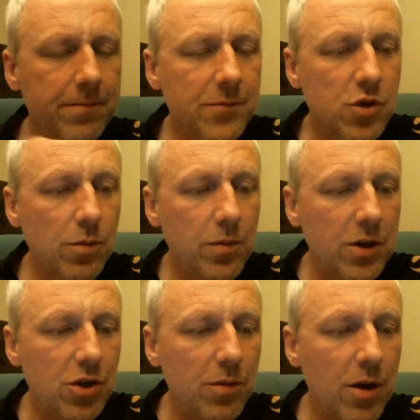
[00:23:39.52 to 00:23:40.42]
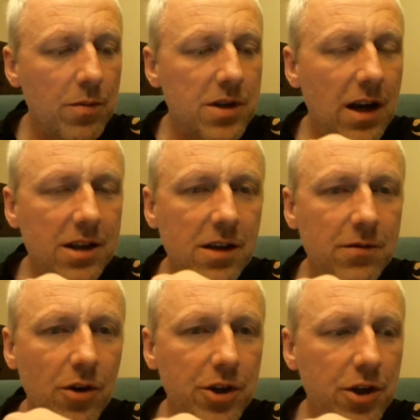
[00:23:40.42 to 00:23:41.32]
Some of my Sub-Ohm tanks I've
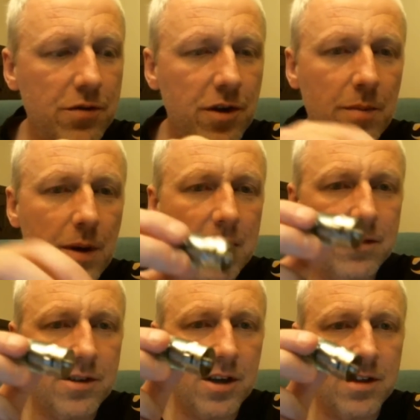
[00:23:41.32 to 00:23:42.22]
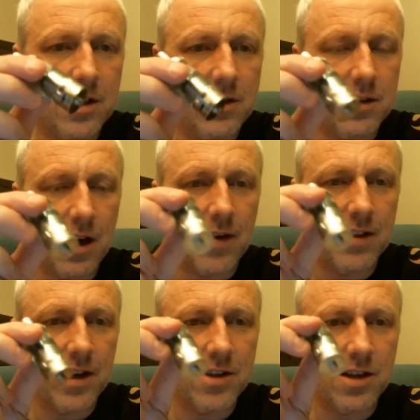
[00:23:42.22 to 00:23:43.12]
not used for a bit since I've had
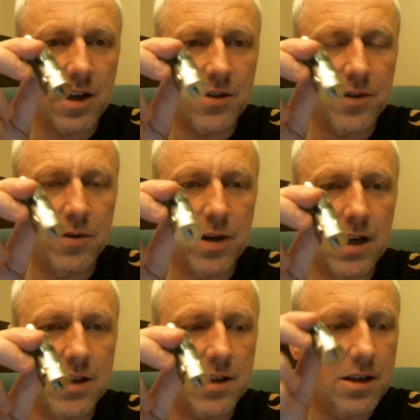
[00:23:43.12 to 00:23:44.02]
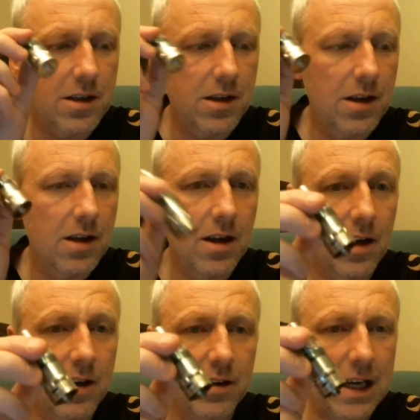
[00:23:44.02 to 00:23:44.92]
this the last few days,
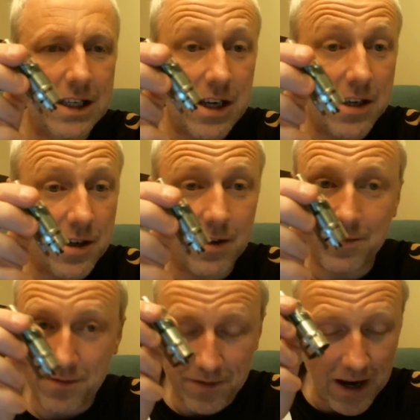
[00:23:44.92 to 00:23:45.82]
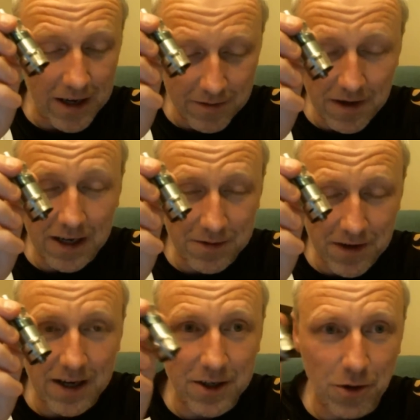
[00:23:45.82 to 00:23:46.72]
and it is very, very,
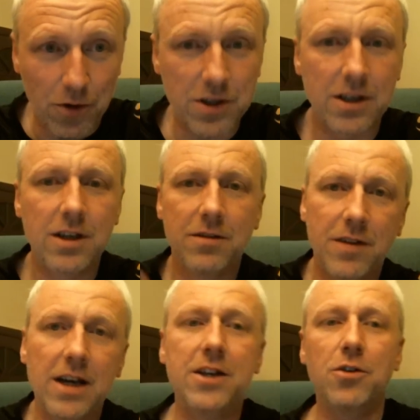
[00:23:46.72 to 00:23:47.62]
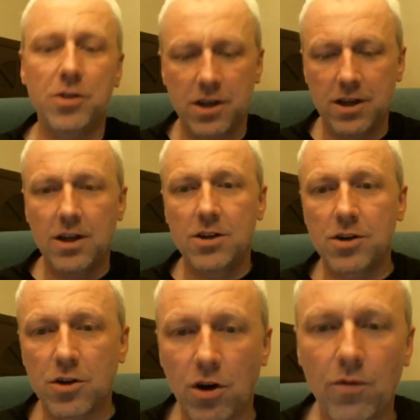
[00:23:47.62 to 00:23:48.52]
very good, very good.
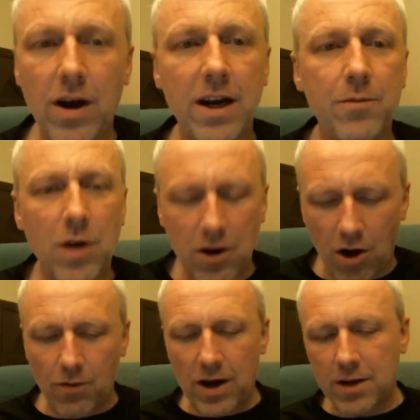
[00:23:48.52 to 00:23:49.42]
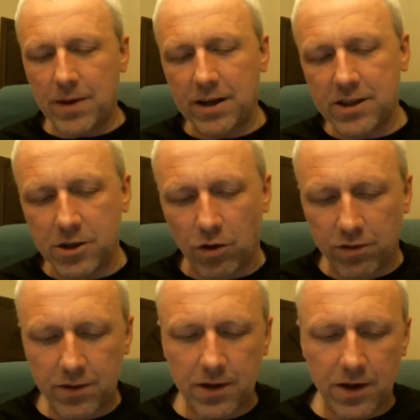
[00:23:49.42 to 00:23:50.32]
So I can't recommend it enough.